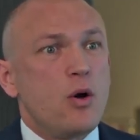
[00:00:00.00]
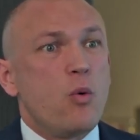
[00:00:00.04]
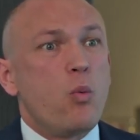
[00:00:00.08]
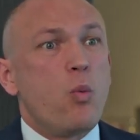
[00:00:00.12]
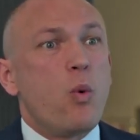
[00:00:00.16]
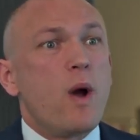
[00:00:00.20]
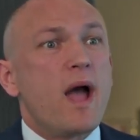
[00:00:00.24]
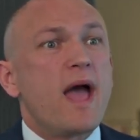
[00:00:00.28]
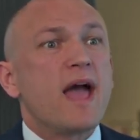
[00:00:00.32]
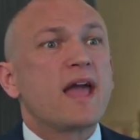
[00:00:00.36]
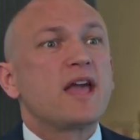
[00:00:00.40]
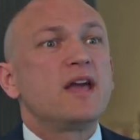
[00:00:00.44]

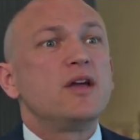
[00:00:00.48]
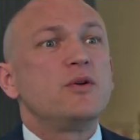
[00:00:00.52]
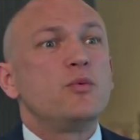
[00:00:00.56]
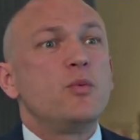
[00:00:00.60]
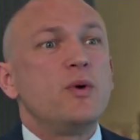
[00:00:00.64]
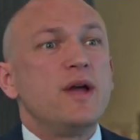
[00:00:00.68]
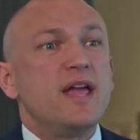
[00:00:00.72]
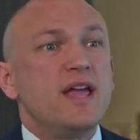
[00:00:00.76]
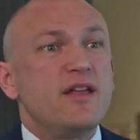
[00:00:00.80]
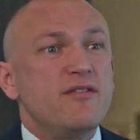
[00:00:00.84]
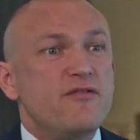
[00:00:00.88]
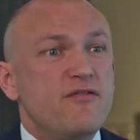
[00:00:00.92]
Where can
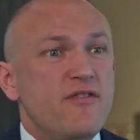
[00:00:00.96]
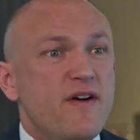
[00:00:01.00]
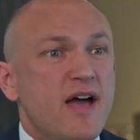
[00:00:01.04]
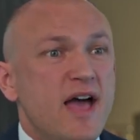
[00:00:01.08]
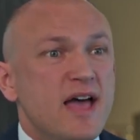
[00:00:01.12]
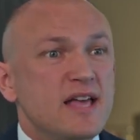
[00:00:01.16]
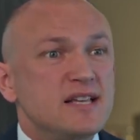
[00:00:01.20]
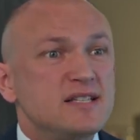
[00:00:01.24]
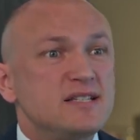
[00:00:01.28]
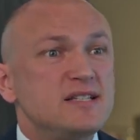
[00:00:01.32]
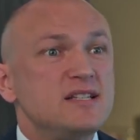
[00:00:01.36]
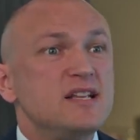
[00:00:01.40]
we
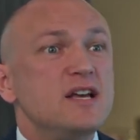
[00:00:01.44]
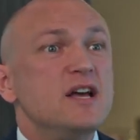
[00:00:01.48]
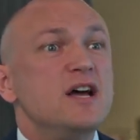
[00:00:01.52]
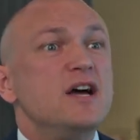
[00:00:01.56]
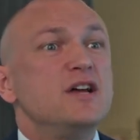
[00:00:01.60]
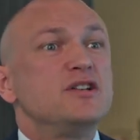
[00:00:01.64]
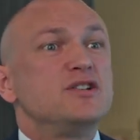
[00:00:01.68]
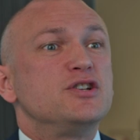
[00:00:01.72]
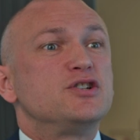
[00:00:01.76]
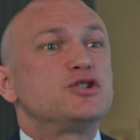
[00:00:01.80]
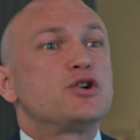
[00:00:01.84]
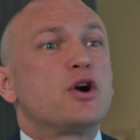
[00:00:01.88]
invest
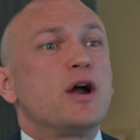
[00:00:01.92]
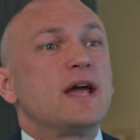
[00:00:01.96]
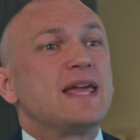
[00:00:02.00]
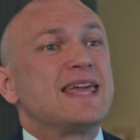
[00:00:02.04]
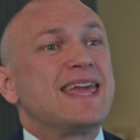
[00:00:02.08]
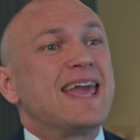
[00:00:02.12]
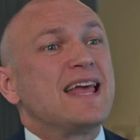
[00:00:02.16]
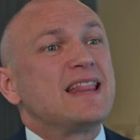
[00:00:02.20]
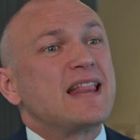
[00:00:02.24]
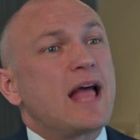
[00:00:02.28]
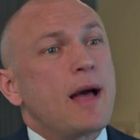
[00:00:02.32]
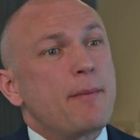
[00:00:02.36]
to try
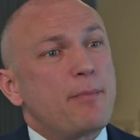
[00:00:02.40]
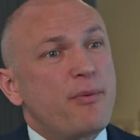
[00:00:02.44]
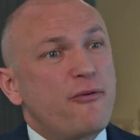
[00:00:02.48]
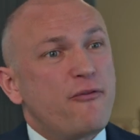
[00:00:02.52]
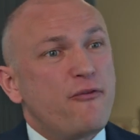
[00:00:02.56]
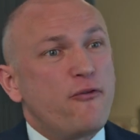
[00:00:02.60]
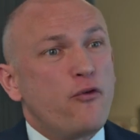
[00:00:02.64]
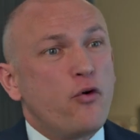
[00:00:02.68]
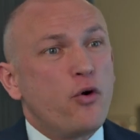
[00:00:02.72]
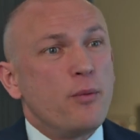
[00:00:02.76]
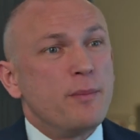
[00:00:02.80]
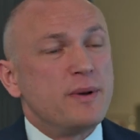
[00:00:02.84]
and get that
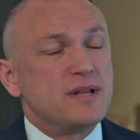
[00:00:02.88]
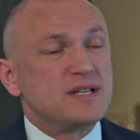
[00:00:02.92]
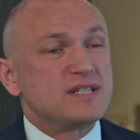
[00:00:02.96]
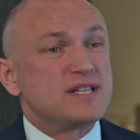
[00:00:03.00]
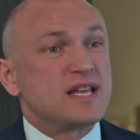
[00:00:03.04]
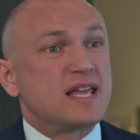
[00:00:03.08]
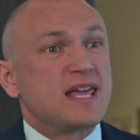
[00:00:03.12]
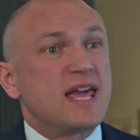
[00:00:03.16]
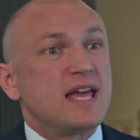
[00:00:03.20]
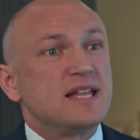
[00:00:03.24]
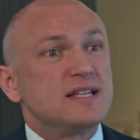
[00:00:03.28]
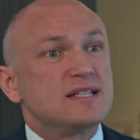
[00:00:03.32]

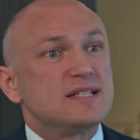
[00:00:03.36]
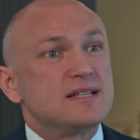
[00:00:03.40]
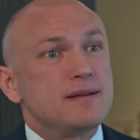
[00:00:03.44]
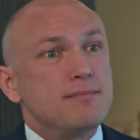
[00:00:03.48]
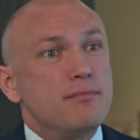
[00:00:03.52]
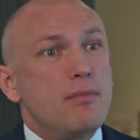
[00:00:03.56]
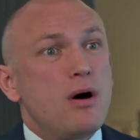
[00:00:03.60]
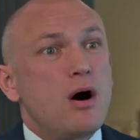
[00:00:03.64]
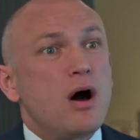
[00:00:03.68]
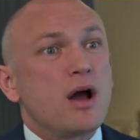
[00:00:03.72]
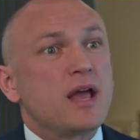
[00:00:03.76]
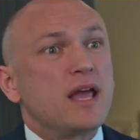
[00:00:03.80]
performance against a
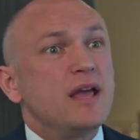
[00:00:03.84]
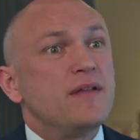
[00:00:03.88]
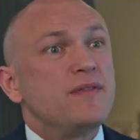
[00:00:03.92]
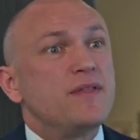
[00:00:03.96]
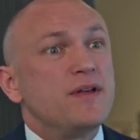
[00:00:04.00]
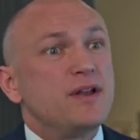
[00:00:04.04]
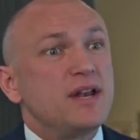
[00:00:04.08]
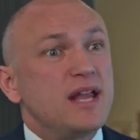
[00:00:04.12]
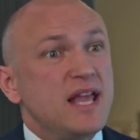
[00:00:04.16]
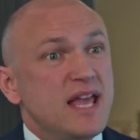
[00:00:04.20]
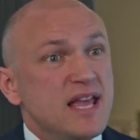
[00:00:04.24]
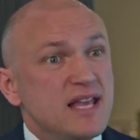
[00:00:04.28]
market
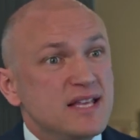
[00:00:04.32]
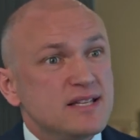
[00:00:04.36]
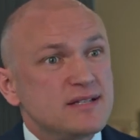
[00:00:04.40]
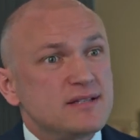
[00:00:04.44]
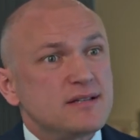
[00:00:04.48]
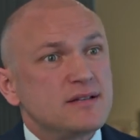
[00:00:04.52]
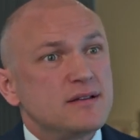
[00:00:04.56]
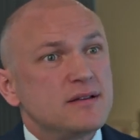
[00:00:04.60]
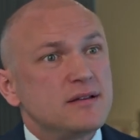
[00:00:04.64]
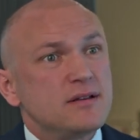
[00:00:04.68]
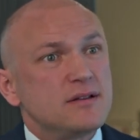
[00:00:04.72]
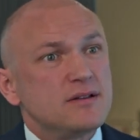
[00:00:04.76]
that
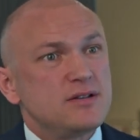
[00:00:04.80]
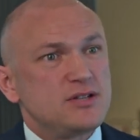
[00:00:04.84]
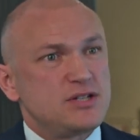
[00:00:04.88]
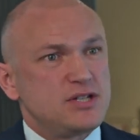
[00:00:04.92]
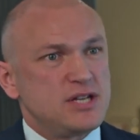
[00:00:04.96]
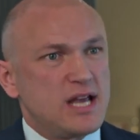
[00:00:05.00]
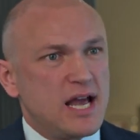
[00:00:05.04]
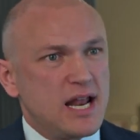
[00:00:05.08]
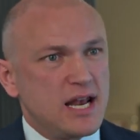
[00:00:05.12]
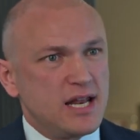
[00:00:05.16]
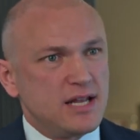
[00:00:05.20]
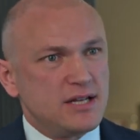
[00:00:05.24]
is
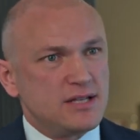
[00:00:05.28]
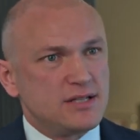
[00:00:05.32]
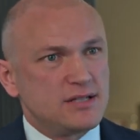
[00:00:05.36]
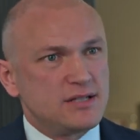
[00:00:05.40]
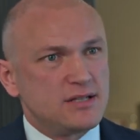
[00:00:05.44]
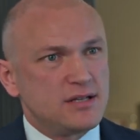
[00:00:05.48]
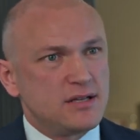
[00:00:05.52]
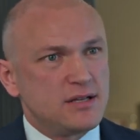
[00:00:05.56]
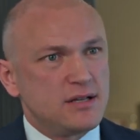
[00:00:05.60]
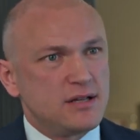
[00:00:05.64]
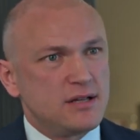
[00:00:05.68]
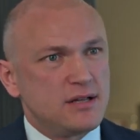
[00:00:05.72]
challenged?